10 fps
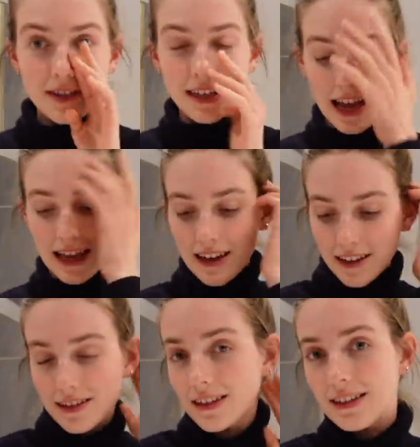today in
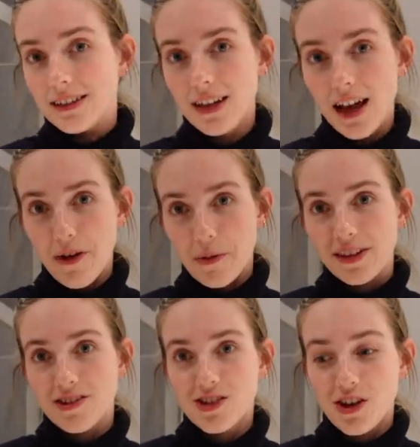London, I
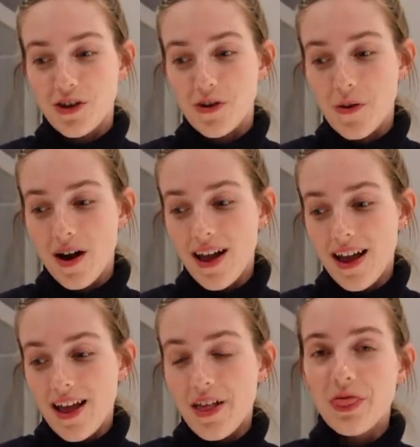went to
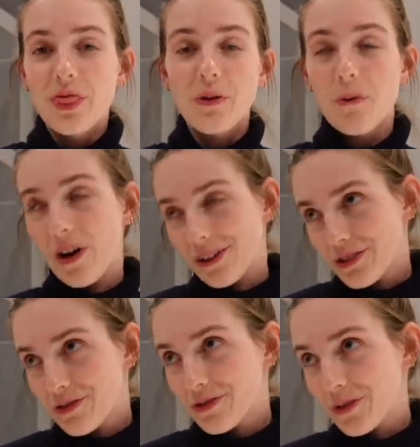the
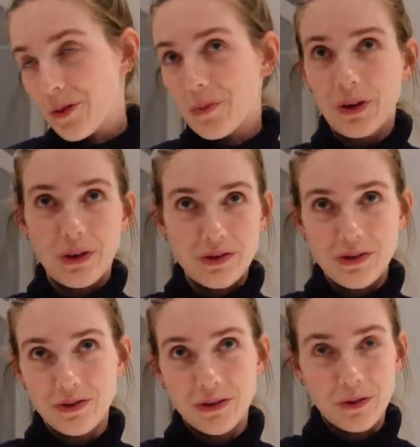wonderful,
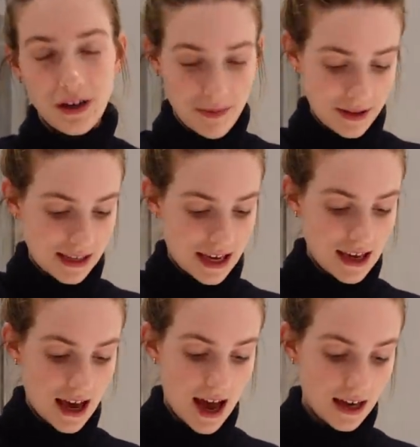beautiful
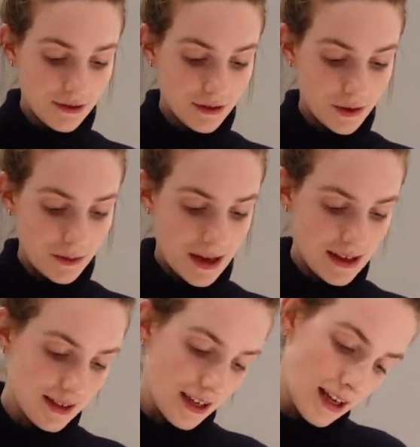Liberty and Fortnum
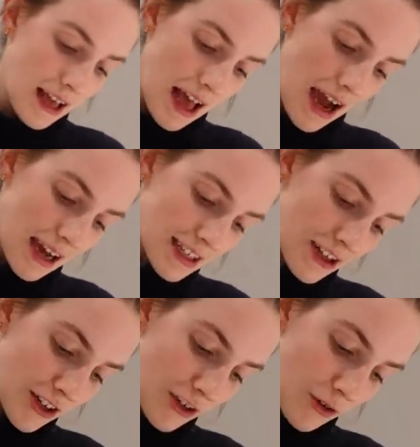Mason. Had a
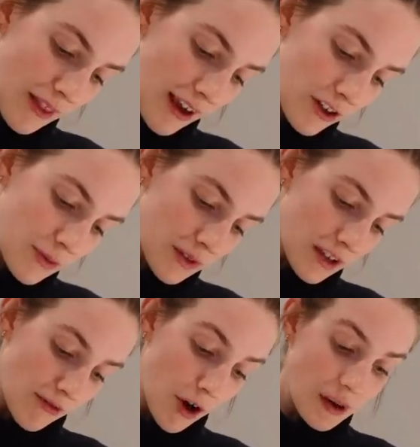look at all of their Christmas
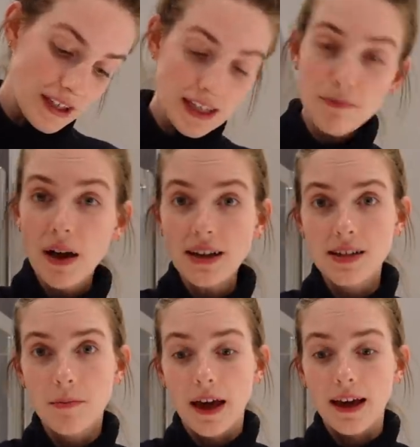stuff. Oh, I did buy
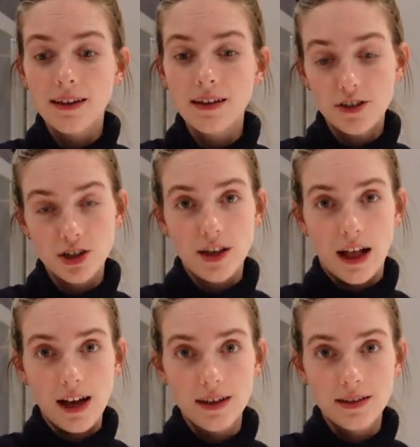something. I'll show you
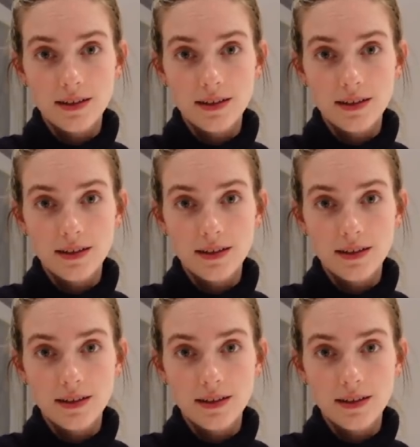that.